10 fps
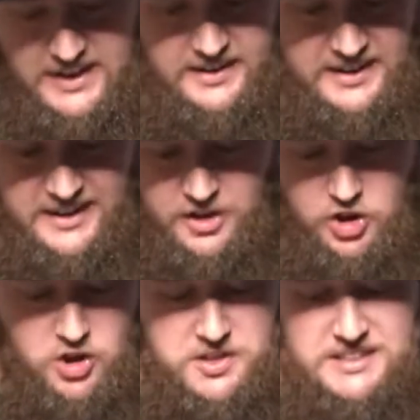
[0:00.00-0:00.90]
of got an
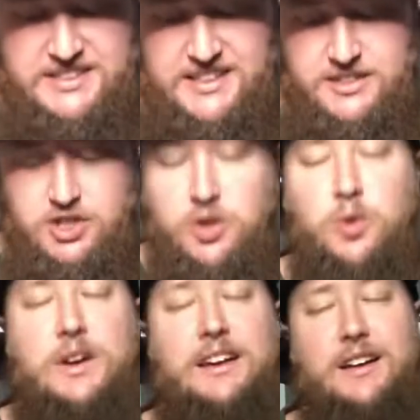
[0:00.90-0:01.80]
earthy scent
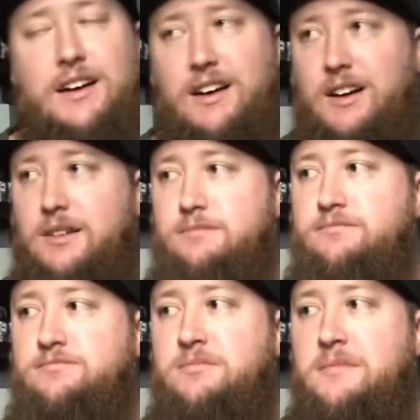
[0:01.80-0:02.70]
to it.
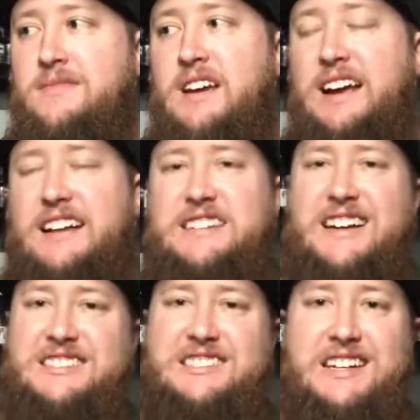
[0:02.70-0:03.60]
It's got
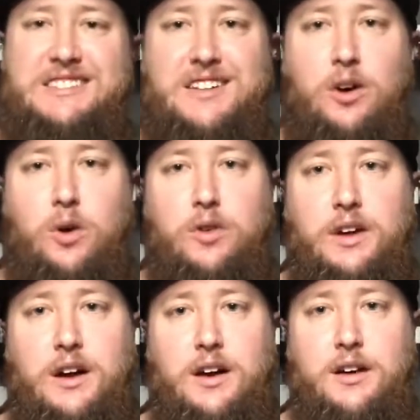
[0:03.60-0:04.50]
a decent hold,
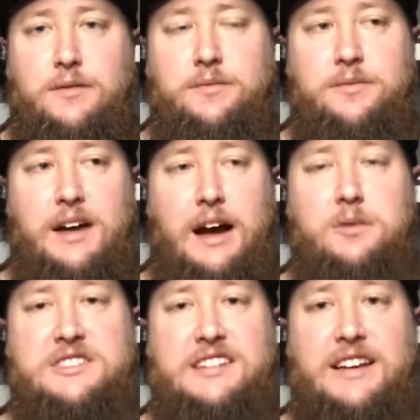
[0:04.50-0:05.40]
I
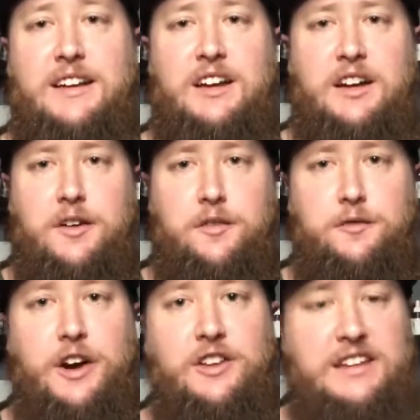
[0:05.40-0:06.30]
would say
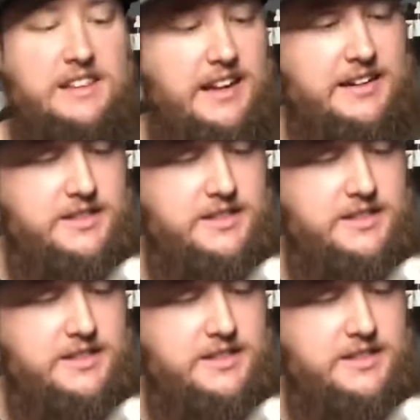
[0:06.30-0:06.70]
fairly light